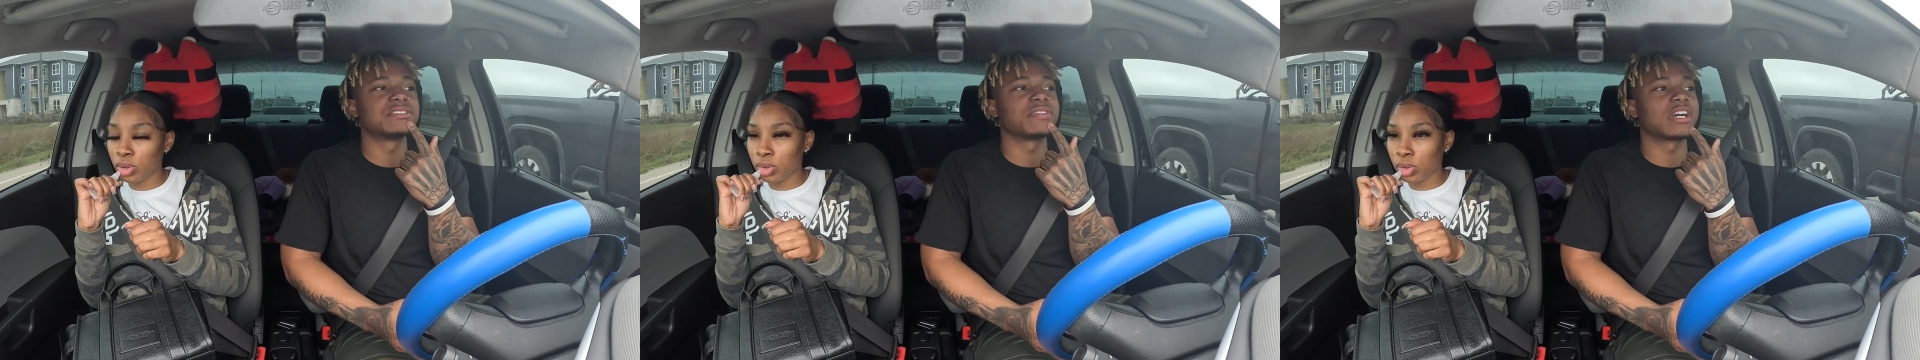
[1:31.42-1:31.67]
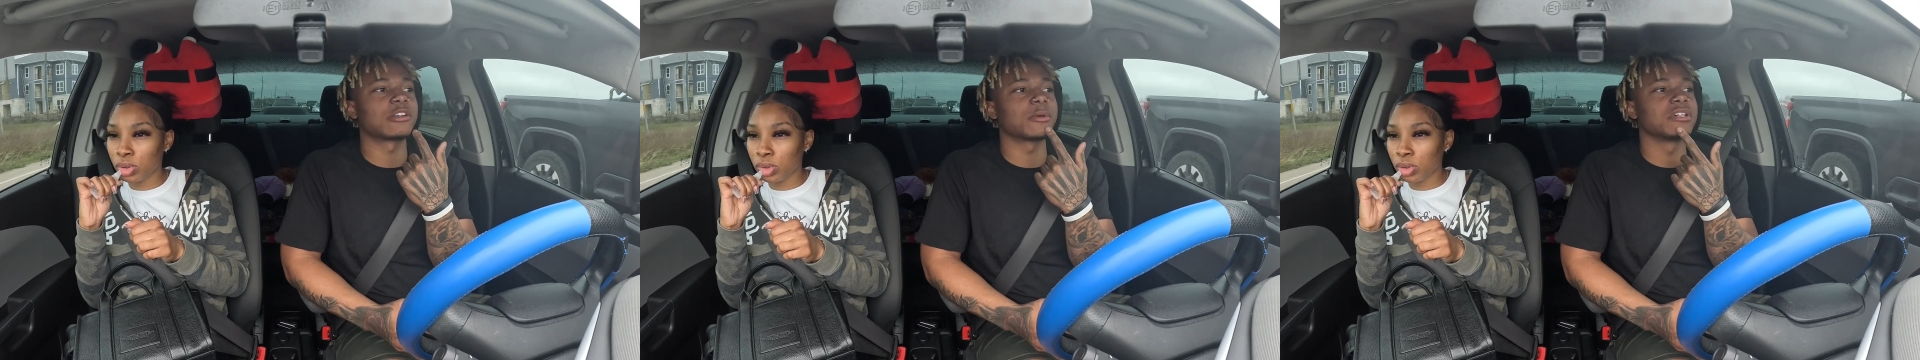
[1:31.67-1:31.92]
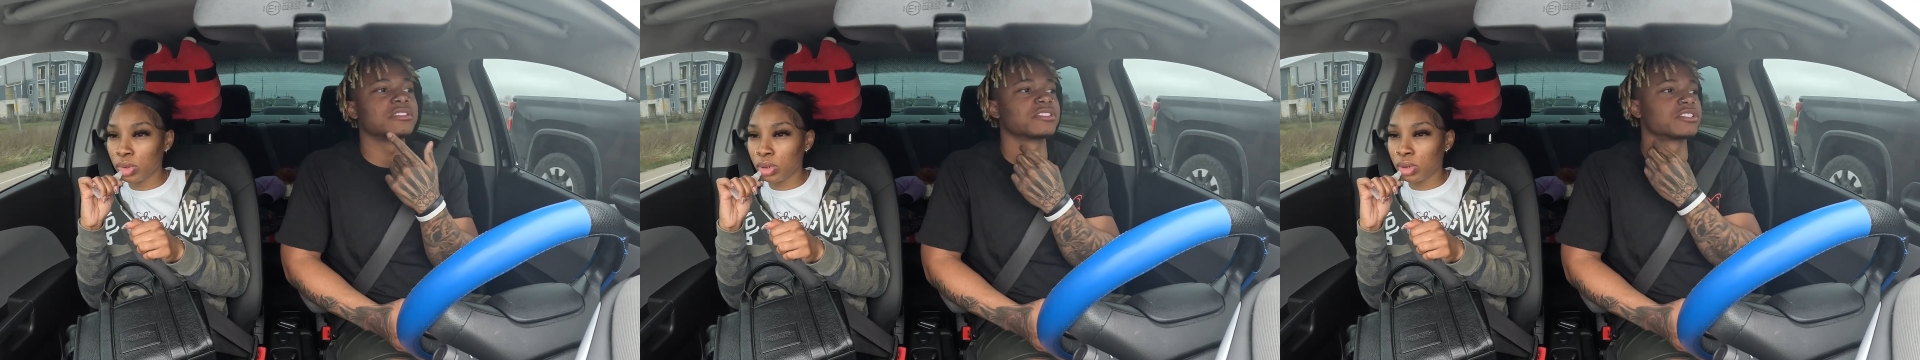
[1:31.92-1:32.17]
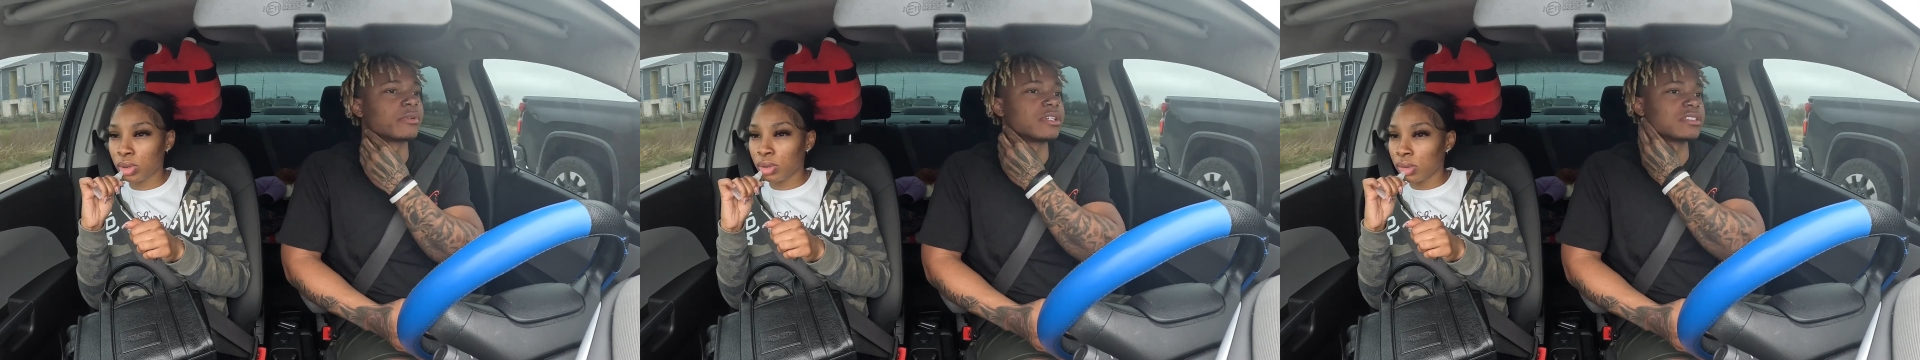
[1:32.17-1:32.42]
Speaker 1: forgot about her
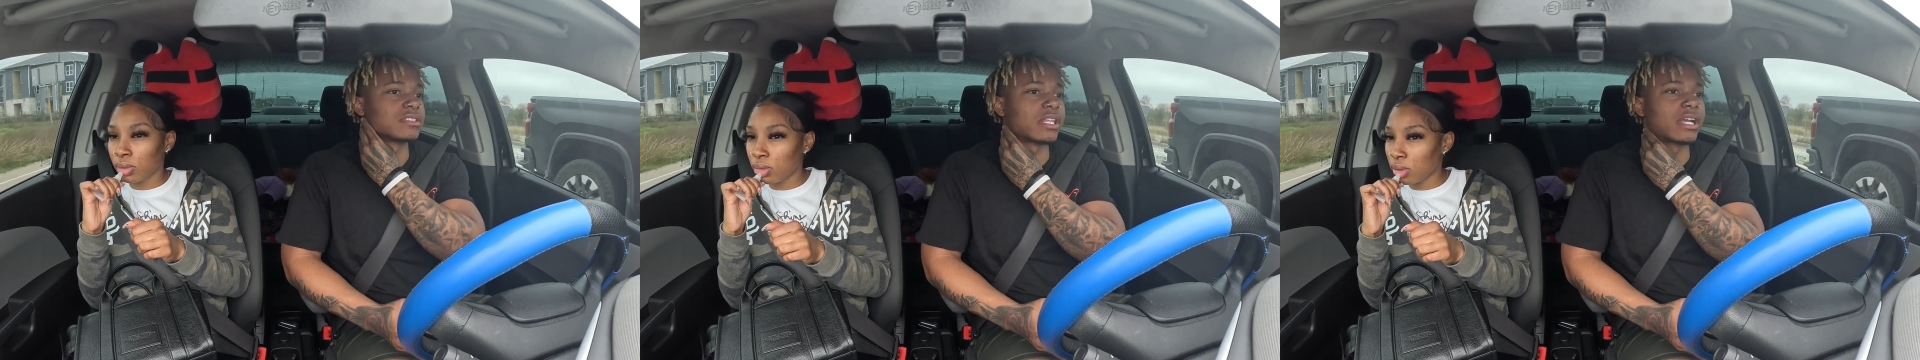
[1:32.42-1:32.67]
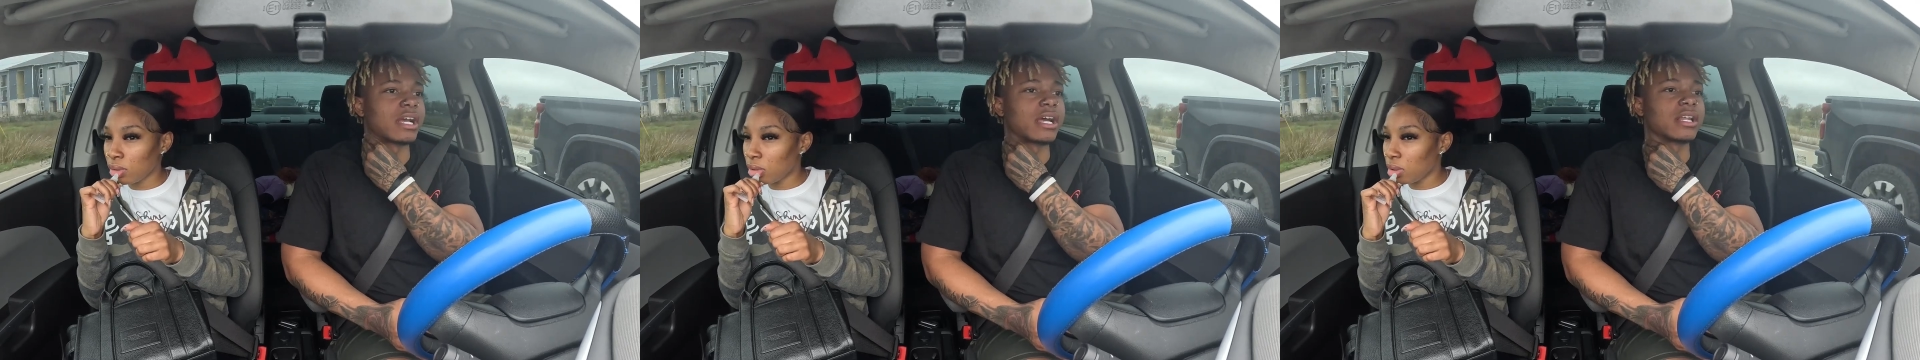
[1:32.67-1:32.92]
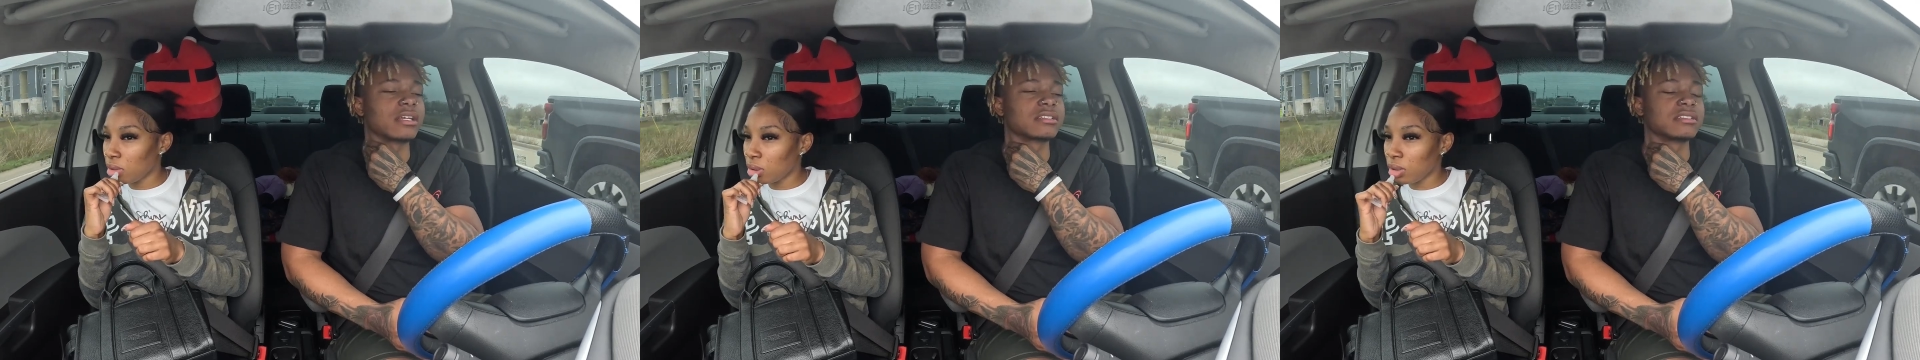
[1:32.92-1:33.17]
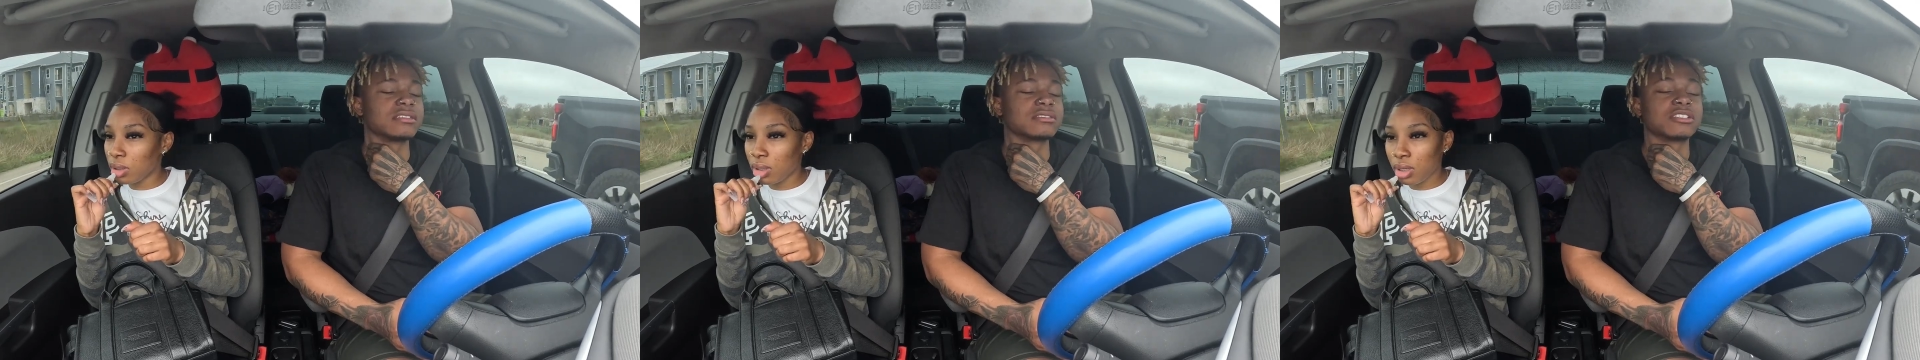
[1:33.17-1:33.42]
situation. Like I,
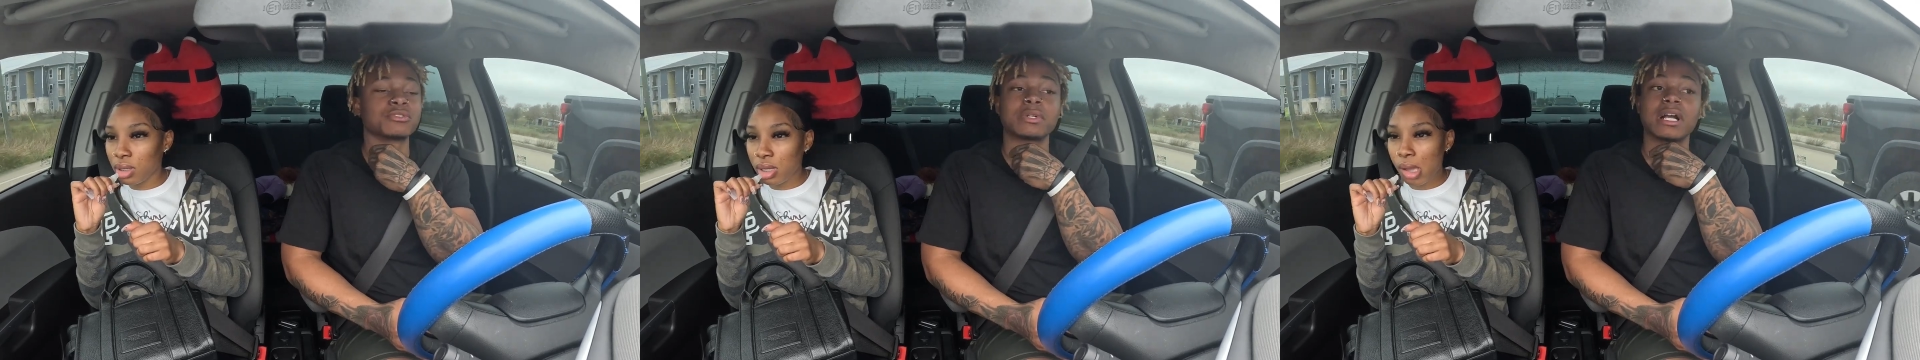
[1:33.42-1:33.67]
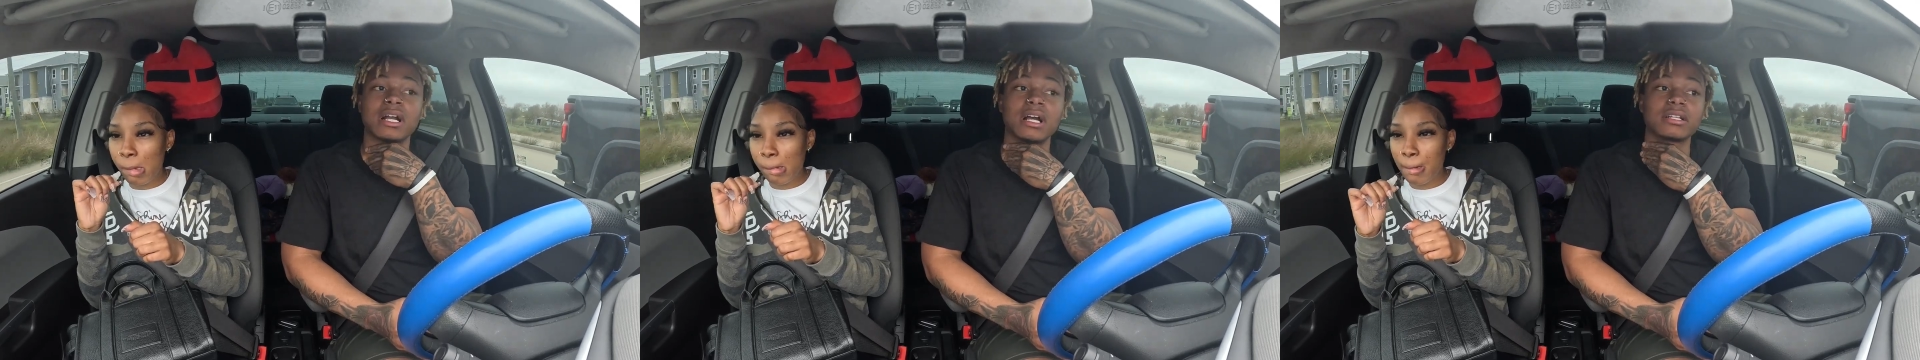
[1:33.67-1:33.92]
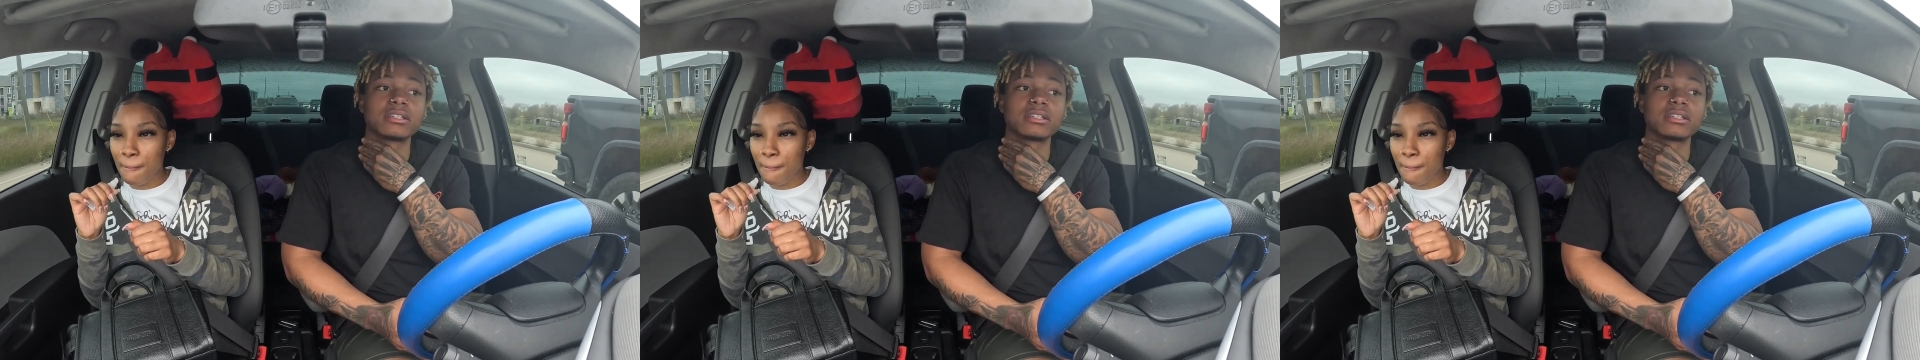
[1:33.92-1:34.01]
cause when I got